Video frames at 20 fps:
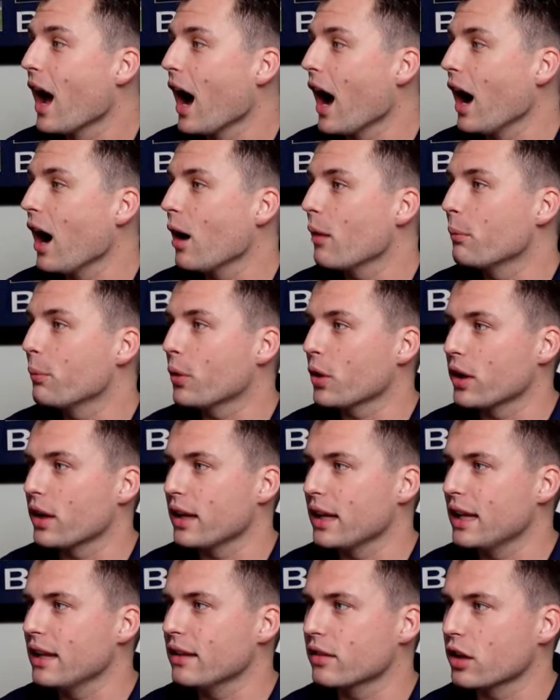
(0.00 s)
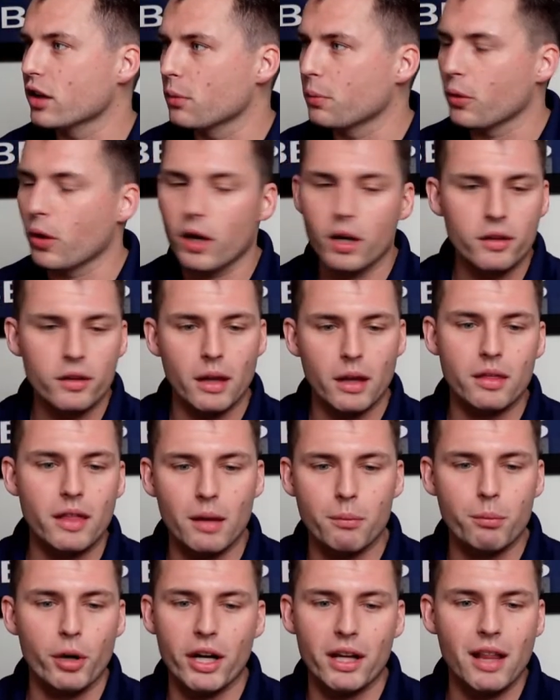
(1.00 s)
Um, but he's a good player. They, they
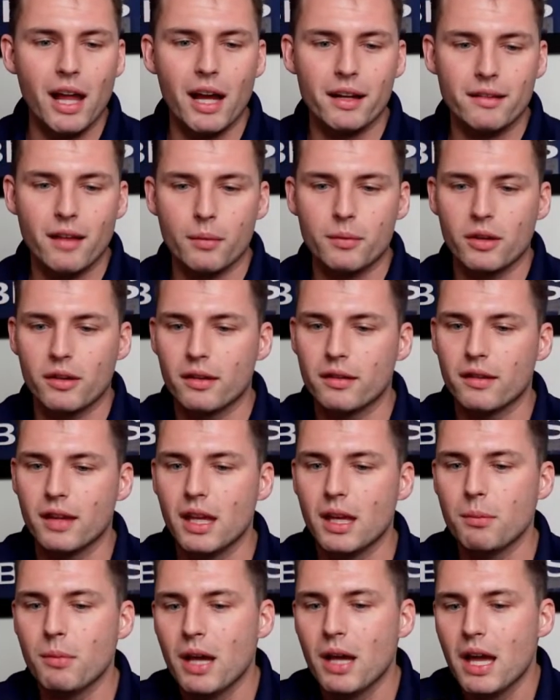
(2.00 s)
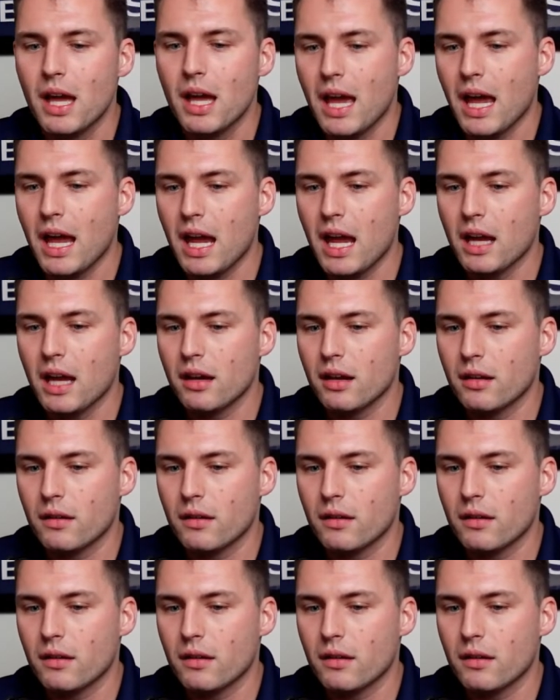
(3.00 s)
bring a lot of depth to this team. And